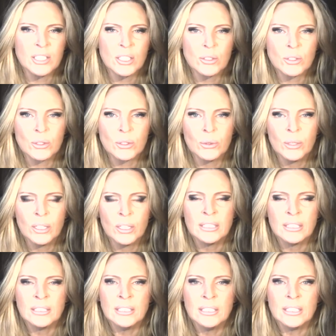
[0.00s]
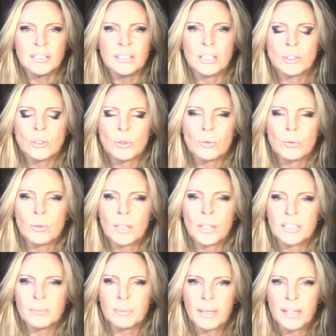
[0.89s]
you to the true
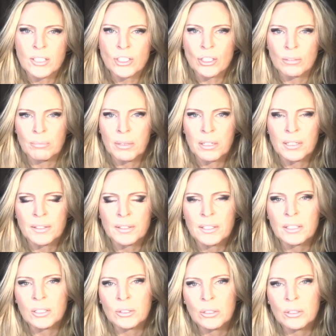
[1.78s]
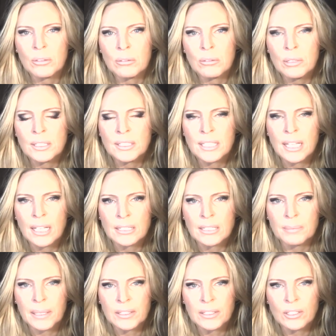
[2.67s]
expression part, the congruence
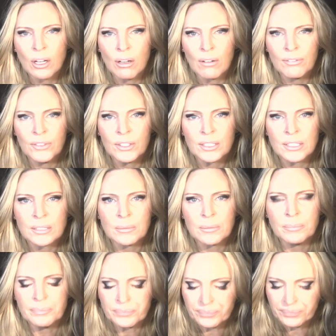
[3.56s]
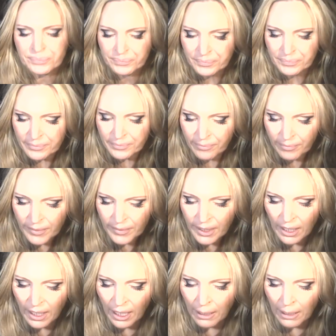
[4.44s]
aspect of this.
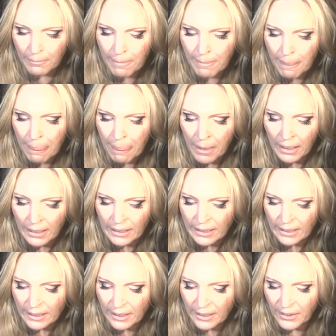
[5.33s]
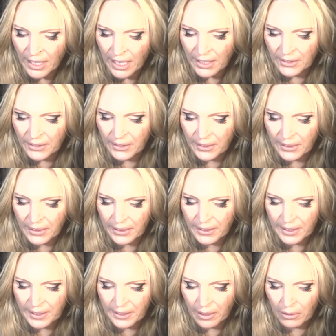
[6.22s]
Then
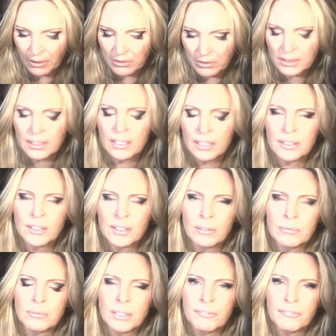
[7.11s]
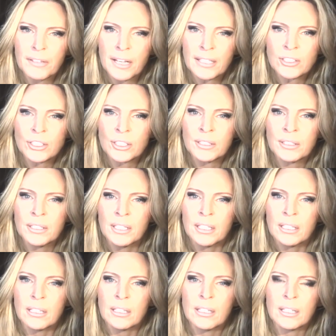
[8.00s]
the reflection
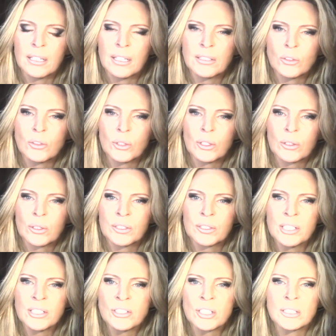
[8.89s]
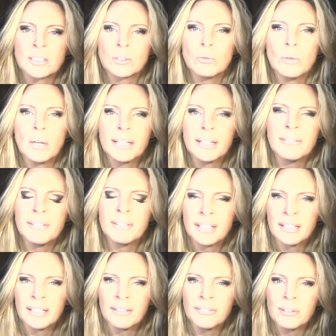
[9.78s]
into your conditions. Do I even
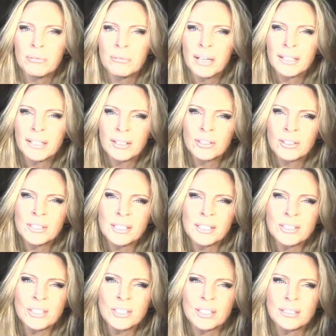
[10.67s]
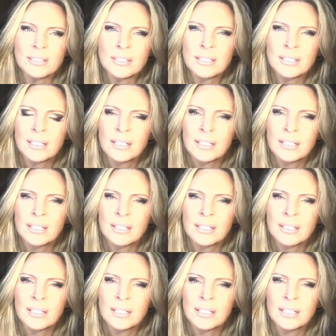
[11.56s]
have the right conditions?